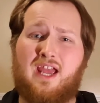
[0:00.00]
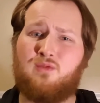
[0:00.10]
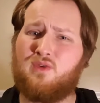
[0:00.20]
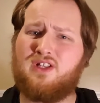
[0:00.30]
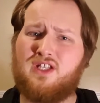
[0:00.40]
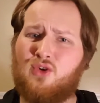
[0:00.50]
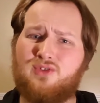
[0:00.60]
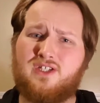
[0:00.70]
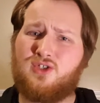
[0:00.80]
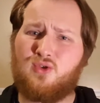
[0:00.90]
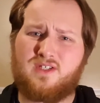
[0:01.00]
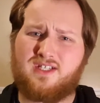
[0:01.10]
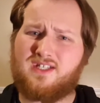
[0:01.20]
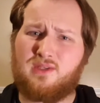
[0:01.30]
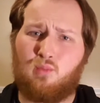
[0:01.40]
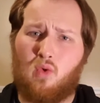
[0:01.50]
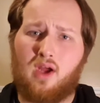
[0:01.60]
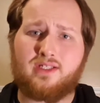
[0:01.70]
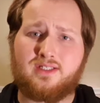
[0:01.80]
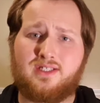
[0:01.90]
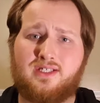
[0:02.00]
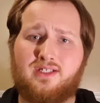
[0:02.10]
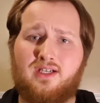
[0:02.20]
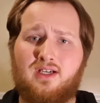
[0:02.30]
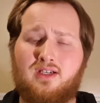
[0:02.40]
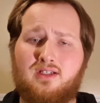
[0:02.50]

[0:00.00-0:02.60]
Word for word: and really only uses them once